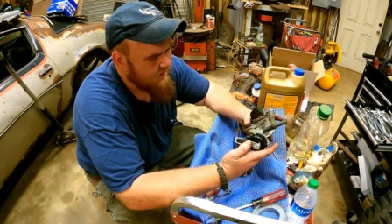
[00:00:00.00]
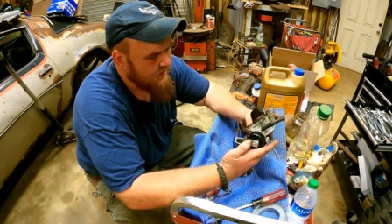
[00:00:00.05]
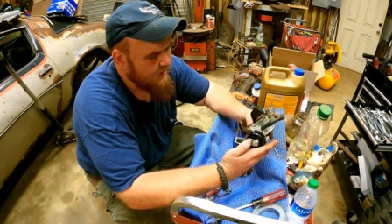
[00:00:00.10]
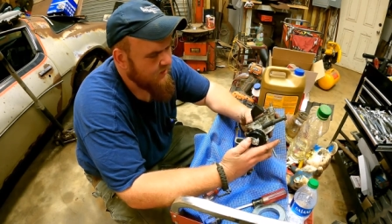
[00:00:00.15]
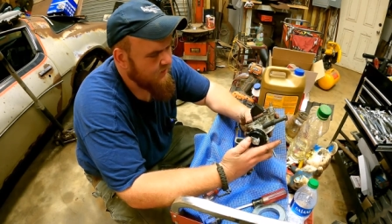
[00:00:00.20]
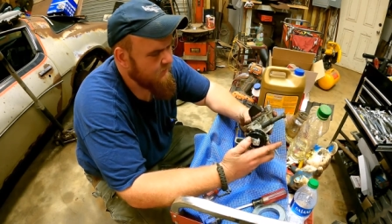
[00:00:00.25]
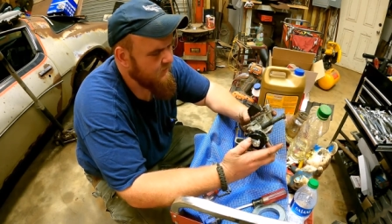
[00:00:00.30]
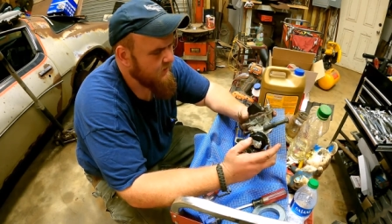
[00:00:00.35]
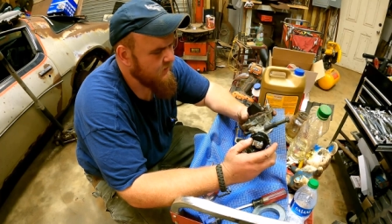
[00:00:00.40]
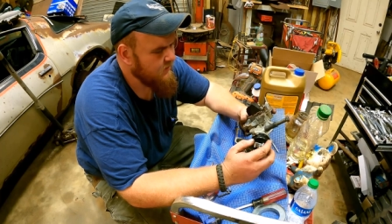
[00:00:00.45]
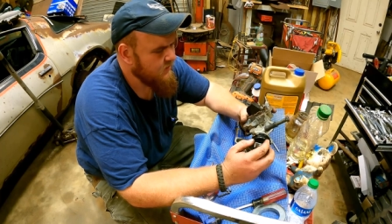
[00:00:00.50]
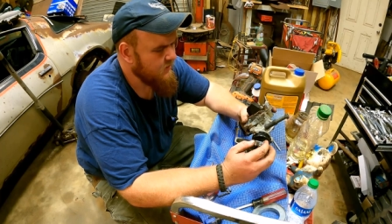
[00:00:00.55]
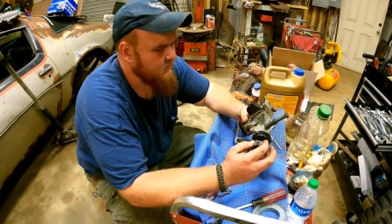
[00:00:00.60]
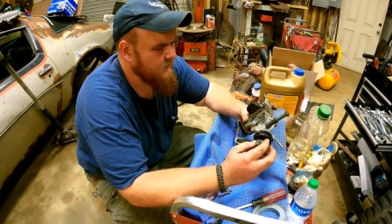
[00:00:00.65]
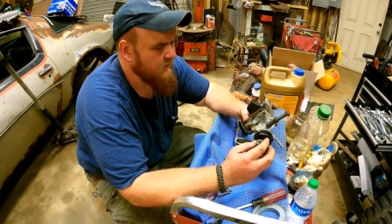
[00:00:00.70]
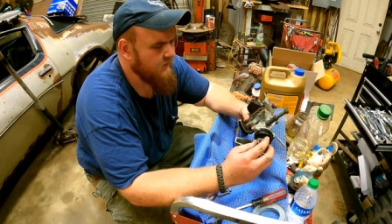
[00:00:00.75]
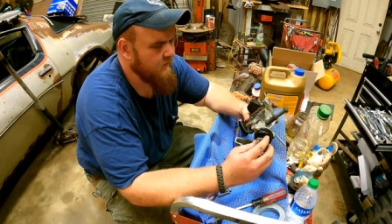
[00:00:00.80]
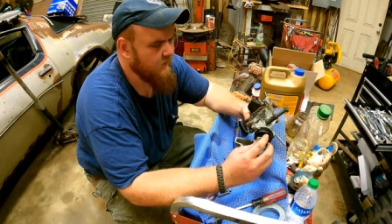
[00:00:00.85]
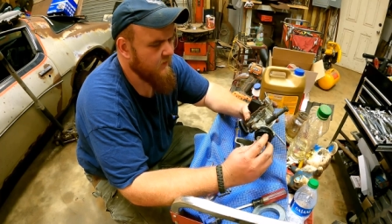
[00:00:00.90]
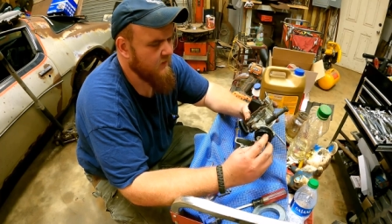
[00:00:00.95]
That appears
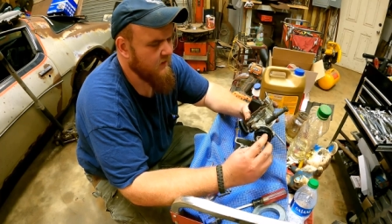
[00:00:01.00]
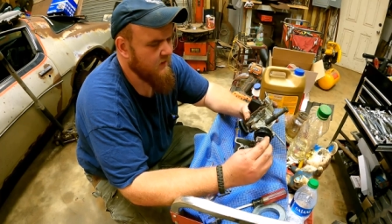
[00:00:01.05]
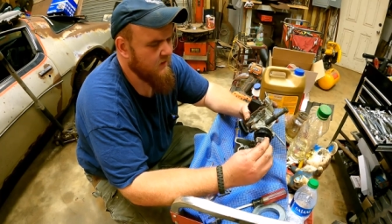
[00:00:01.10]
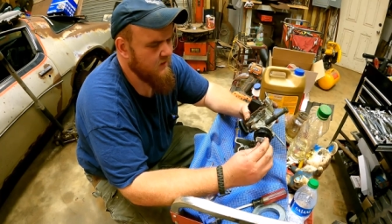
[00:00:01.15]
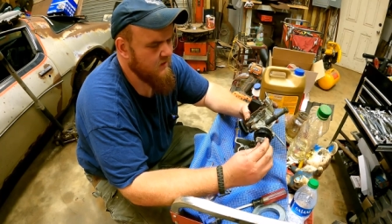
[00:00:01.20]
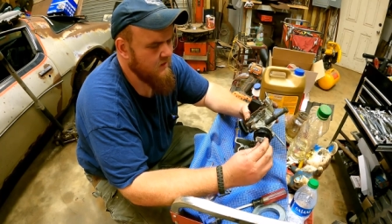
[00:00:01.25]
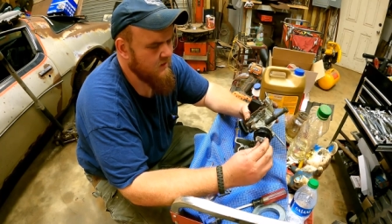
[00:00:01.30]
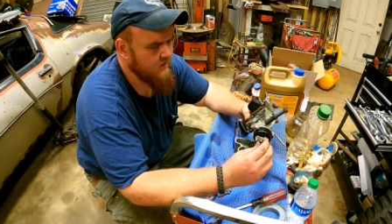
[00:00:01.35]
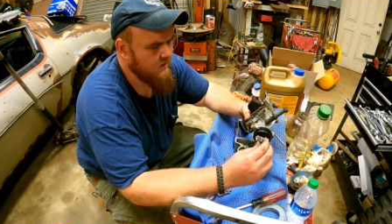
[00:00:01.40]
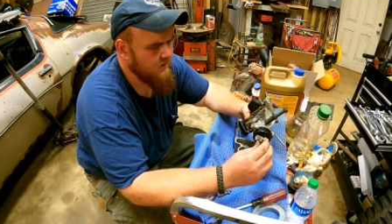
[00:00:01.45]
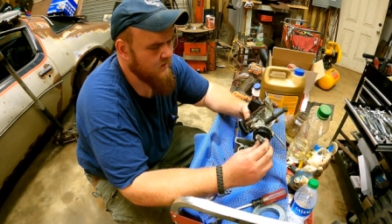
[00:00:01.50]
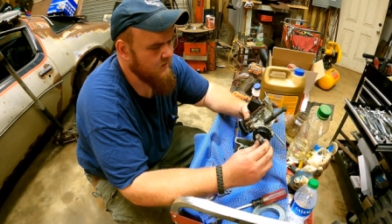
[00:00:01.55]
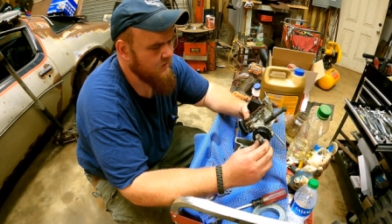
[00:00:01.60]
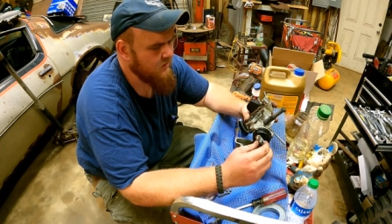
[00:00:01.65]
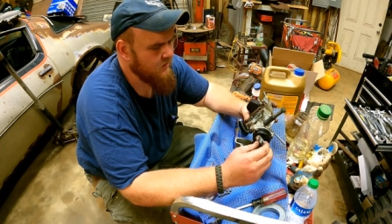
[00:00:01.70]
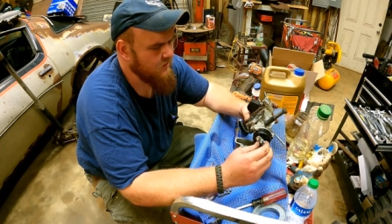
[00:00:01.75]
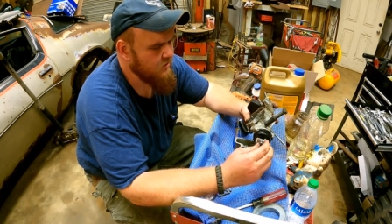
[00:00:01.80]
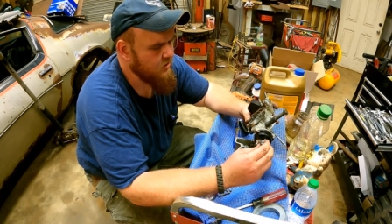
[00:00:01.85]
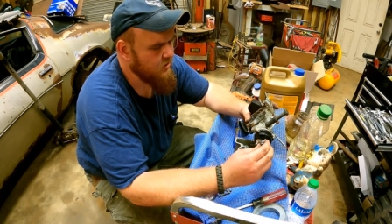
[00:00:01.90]
to be fine. Our